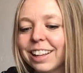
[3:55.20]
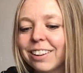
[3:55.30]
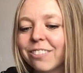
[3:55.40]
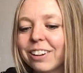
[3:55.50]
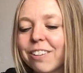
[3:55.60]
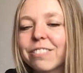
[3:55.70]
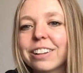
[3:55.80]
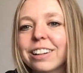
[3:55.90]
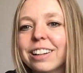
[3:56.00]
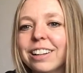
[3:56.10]

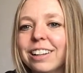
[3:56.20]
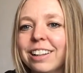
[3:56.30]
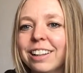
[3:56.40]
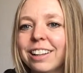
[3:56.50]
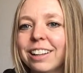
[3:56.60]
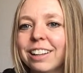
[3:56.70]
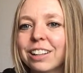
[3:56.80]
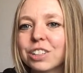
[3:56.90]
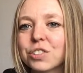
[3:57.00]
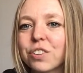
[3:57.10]
whatever
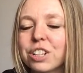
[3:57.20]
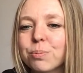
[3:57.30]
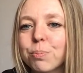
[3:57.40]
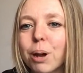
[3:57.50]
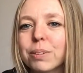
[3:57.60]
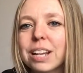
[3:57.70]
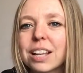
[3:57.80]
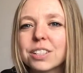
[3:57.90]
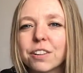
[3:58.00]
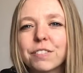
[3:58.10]
is fun. Probably not
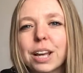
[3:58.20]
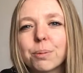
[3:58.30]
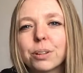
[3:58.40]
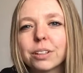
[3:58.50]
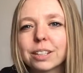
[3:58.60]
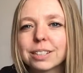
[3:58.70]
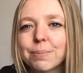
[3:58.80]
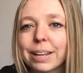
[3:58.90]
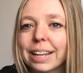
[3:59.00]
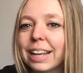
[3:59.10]
a stuffed animal because they
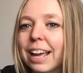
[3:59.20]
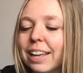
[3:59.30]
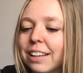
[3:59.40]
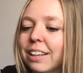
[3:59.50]
might get cut.